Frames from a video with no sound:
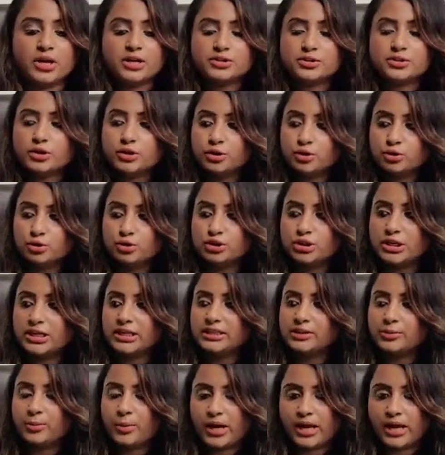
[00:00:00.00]
So
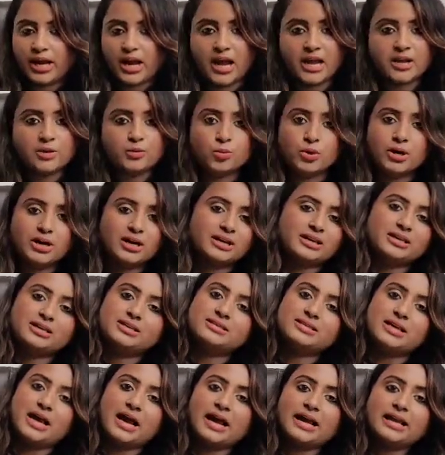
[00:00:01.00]
usually the way I work
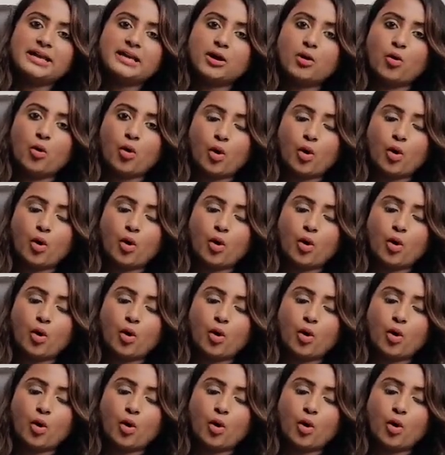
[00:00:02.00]
is I